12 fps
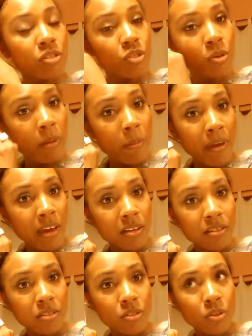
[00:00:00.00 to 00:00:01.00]
so my
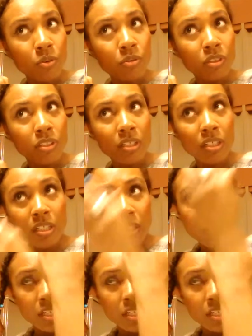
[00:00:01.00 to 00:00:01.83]
bangs don't look